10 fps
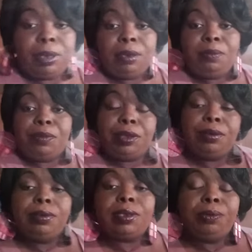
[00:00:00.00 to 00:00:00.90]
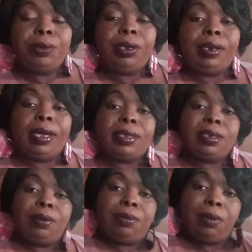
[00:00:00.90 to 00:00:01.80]
getting views and
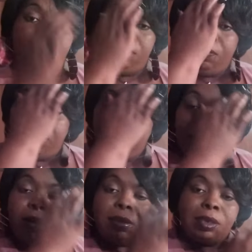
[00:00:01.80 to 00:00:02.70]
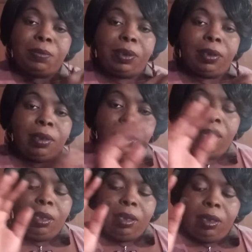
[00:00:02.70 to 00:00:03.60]
whatnot on, on the videos, but
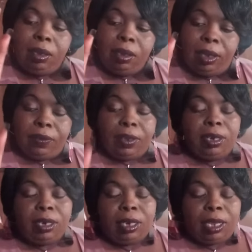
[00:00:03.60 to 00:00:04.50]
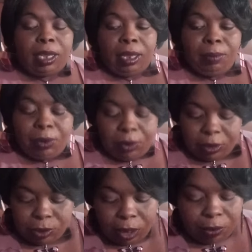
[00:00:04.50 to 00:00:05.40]
at the end of the day, I'm
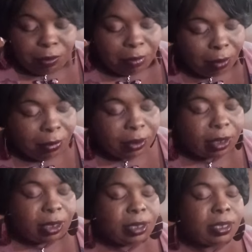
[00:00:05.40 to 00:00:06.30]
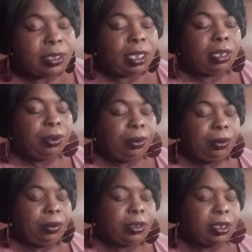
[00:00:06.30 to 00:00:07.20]
going to try to remember that this is a
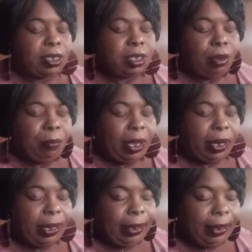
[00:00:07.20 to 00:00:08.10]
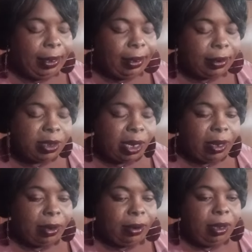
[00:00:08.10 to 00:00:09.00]
girl. This is somebody egg
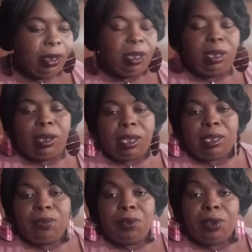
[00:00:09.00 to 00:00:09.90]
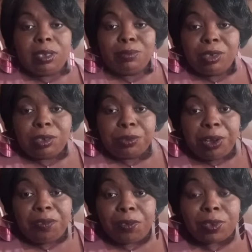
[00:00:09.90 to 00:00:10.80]
child, and not give her as much
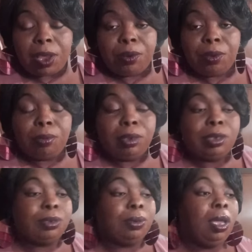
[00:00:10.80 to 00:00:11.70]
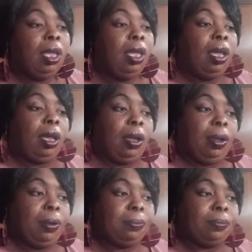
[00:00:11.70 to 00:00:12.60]
grief as I normally do.
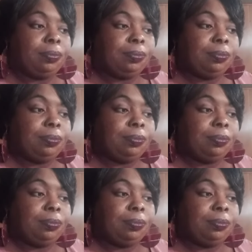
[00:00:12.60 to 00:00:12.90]
Um,